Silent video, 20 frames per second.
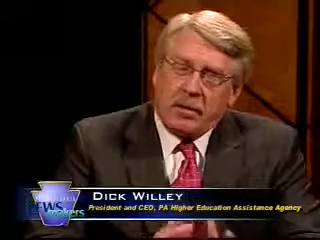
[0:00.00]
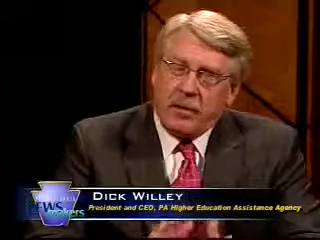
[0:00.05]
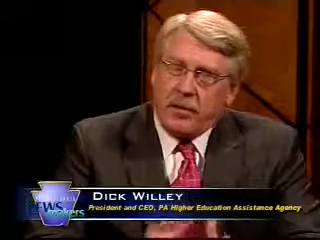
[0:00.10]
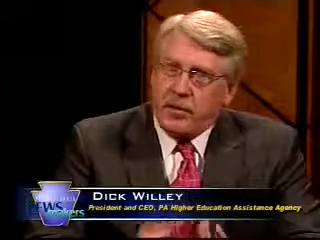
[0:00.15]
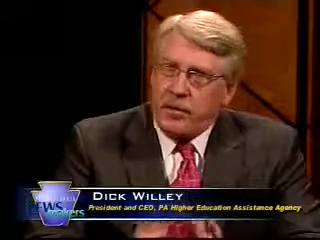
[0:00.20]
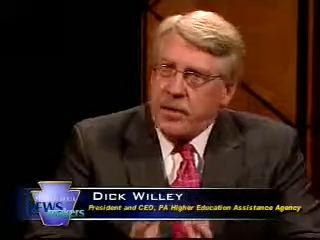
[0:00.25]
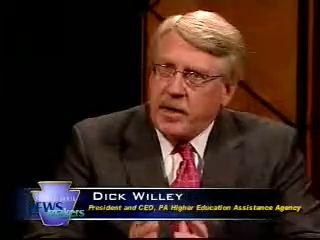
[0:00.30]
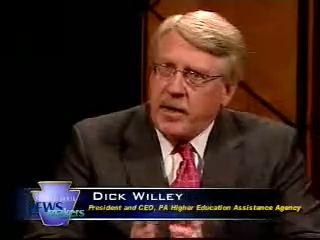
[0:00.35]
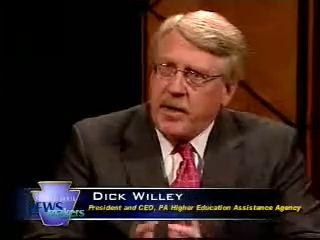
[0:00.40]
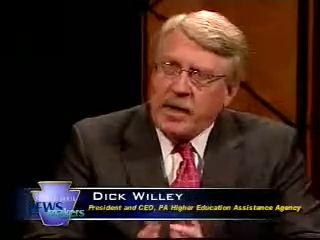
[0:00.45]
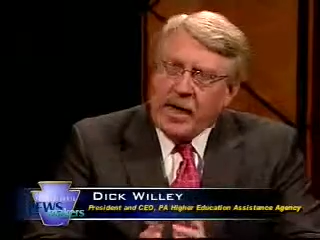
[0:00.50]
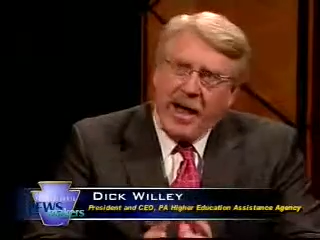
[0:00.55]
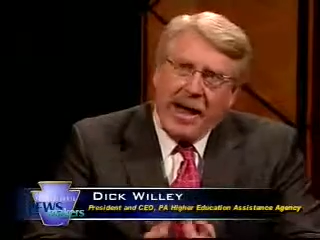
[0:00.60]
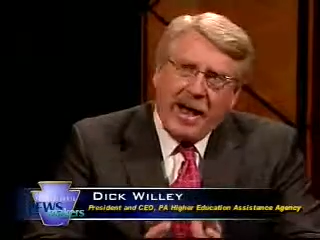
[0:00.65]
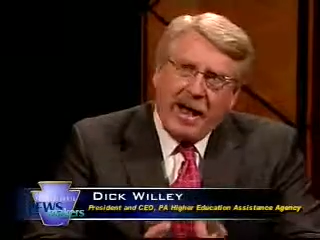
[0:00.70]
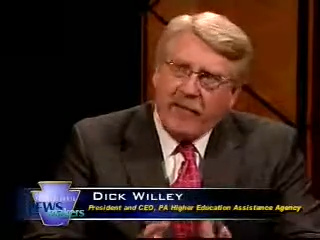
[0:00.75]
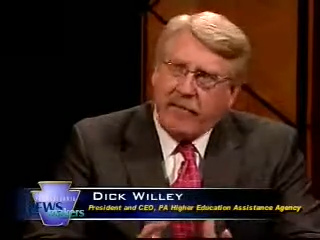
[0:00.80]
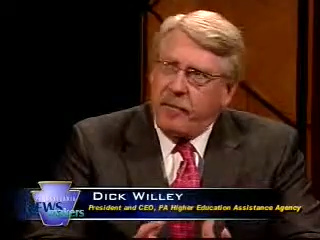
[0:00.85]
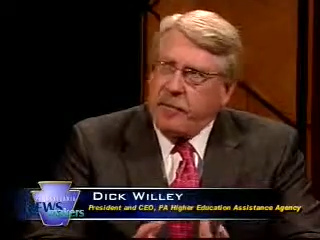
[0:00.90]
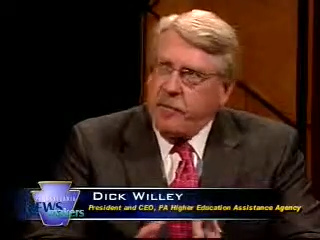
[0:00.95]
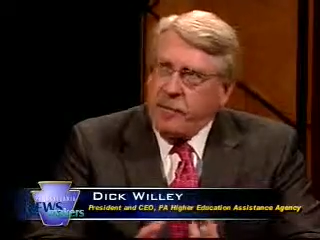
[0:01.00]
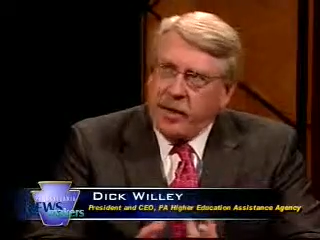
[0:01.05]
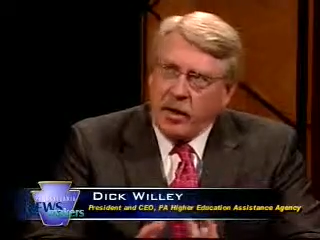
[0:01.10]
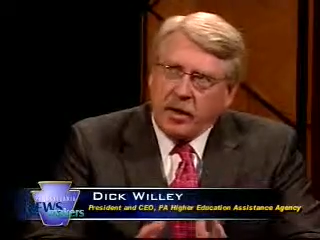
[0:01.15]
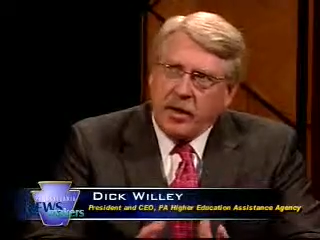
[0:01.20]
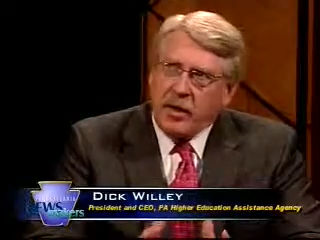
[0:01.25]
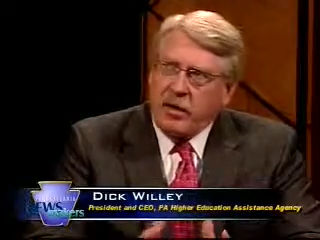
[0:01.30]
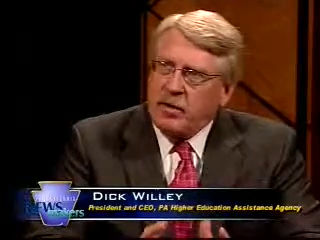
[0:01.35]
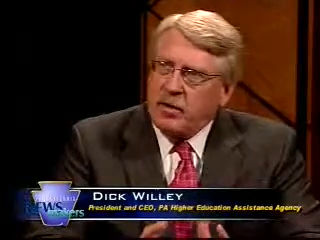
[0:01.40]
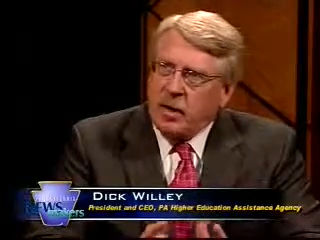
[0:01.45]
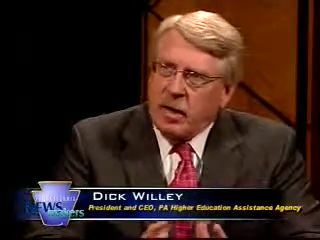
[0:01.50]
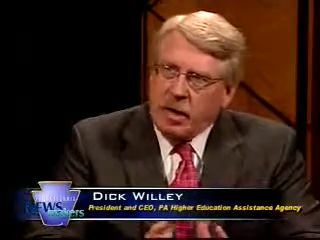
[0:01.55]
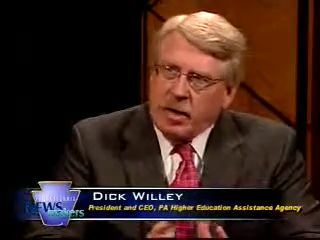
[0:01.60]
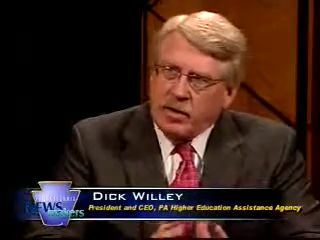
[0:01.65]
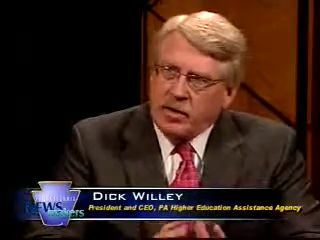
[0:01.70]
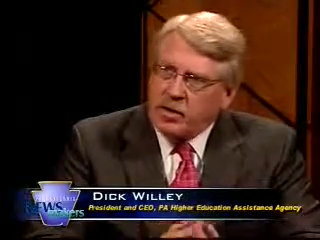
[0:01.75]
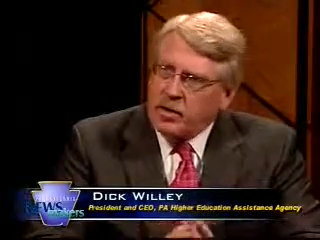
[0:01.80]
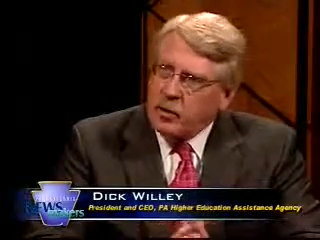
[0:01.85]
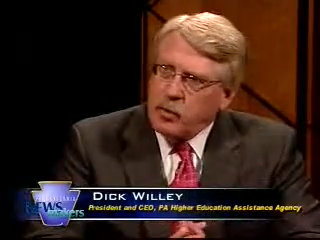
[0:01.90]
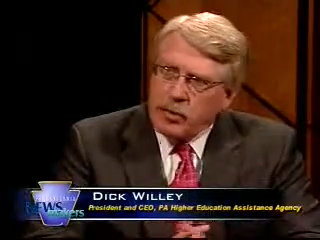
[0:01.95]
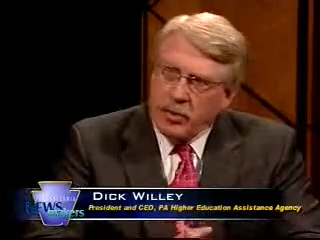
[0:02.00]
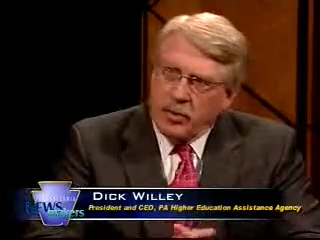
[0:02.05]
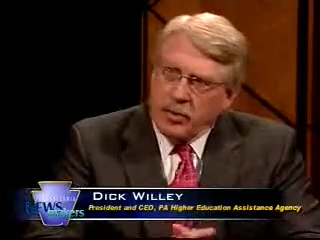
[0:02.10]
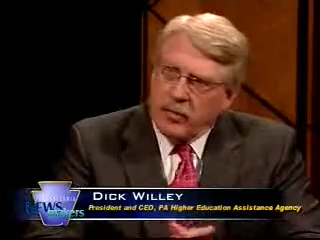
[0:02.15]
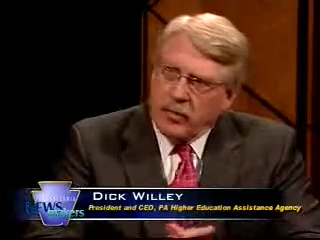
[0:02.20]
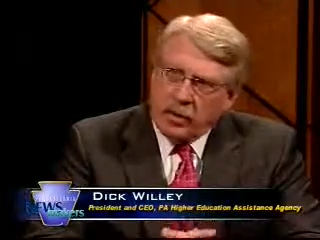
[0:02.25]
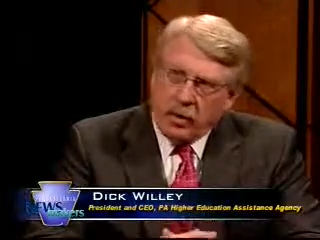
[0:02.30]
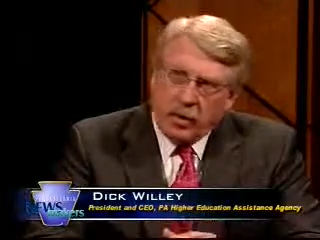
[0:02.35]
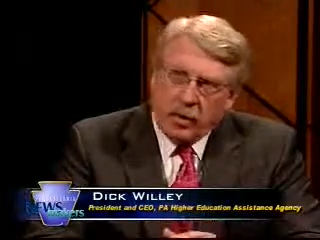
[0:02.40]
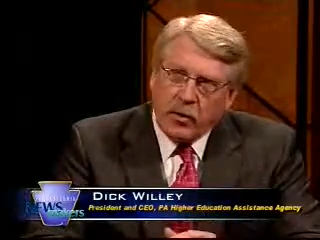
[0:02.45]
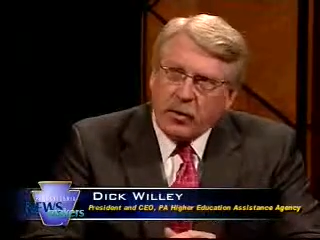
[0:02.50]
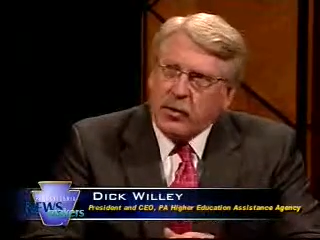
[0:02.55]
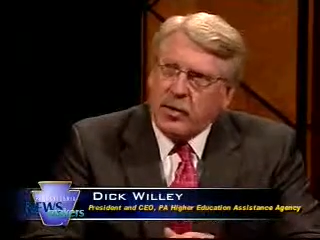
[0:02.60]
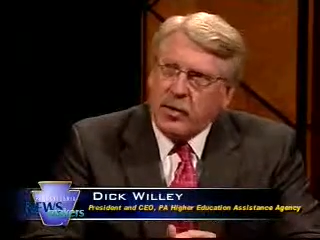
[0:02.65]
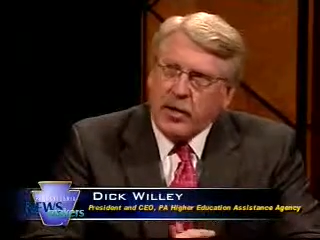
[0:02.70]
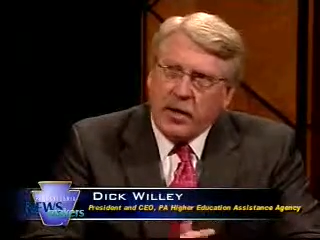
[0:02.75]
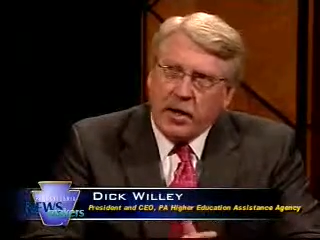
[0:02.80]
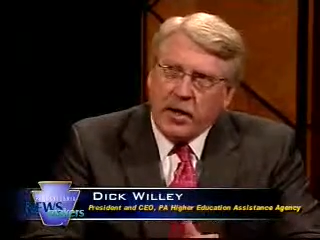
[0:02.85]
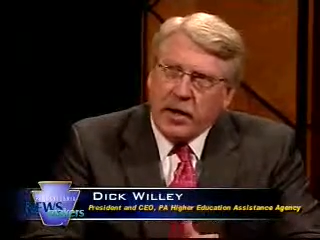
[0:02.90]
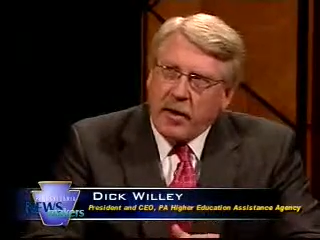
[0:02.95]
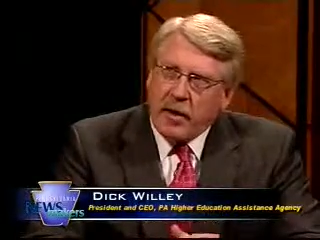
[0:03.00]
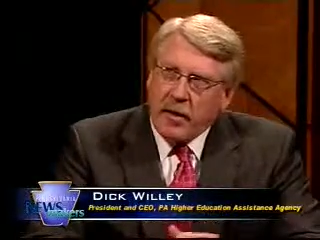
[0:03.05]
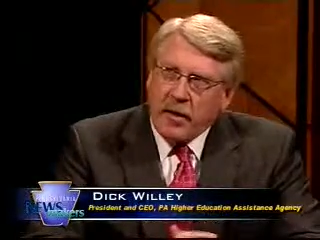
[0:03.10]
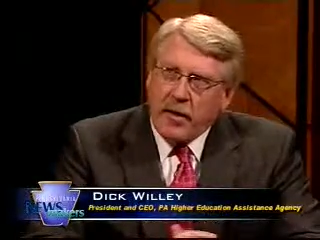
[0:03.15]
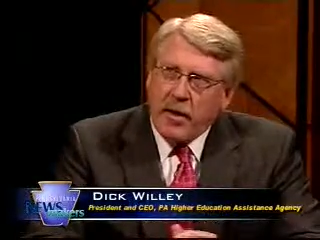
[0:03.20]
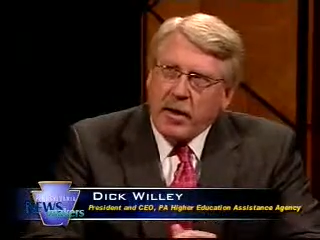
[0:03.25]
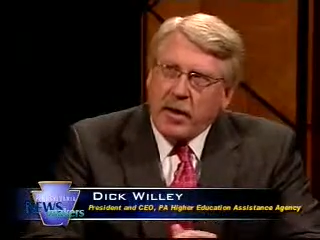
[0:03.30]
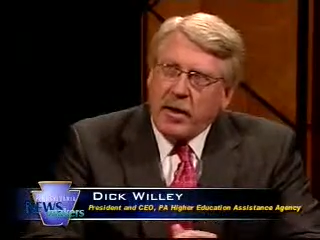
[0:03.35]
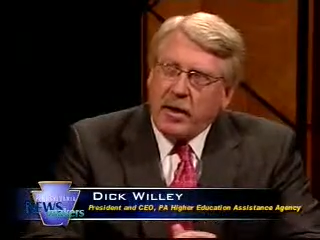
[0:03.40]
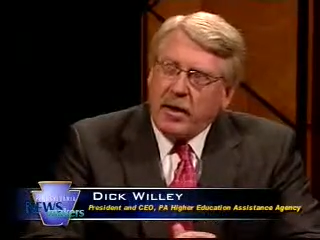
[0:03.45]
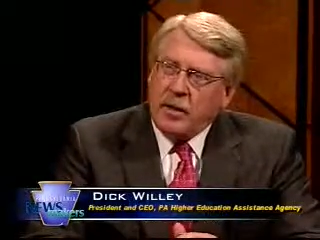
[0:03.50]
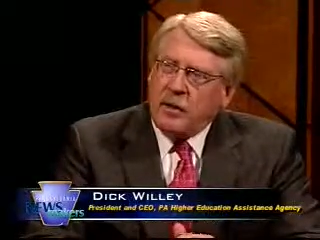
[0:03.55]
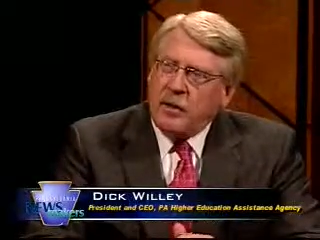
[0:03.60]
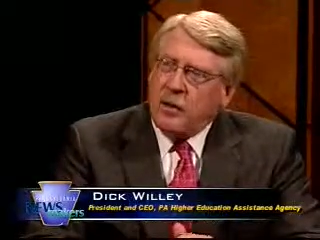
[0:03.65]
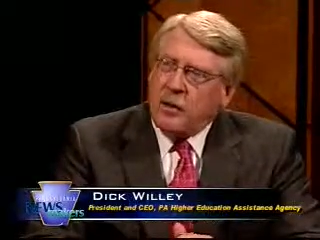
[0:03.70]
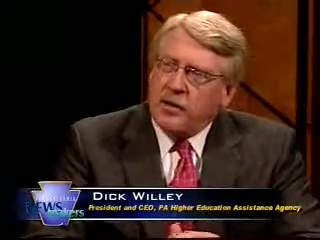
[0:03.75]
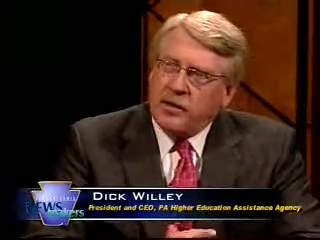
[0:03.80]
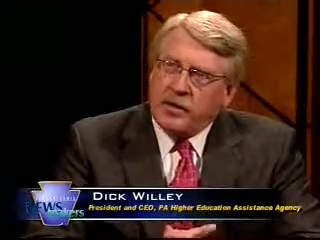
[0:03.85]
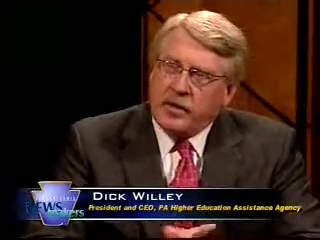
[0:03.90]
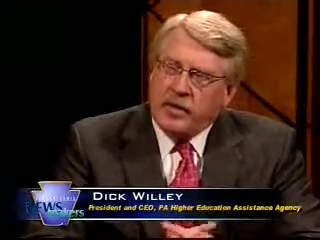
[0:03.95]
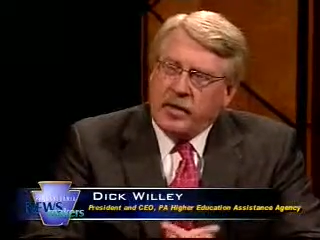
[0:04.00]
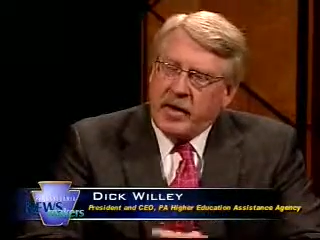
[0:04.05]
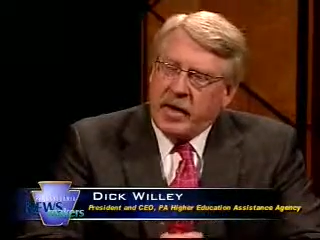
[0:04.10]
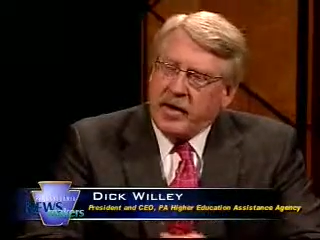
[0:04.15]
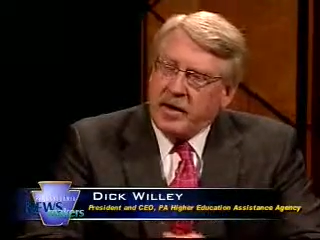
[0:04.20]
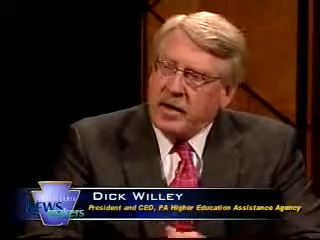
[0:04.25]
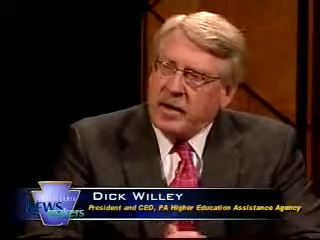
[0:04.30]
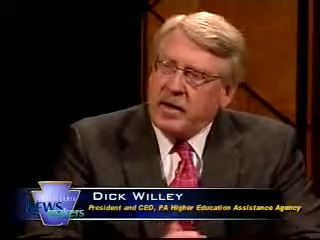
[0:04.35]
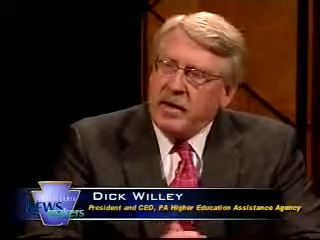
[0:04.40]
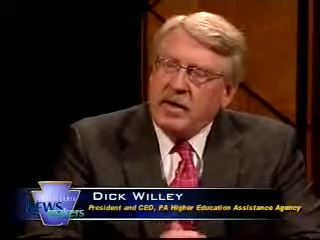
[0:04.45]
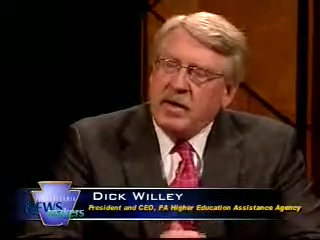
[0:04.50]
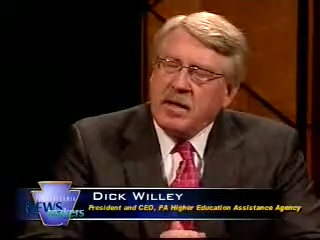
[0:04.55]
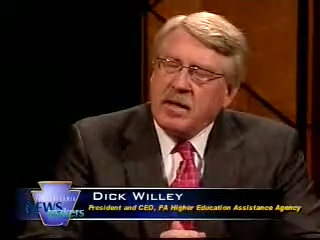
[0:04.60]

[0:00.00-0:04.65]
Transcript: $3.5 billion worth of loans a year in Pennsylvania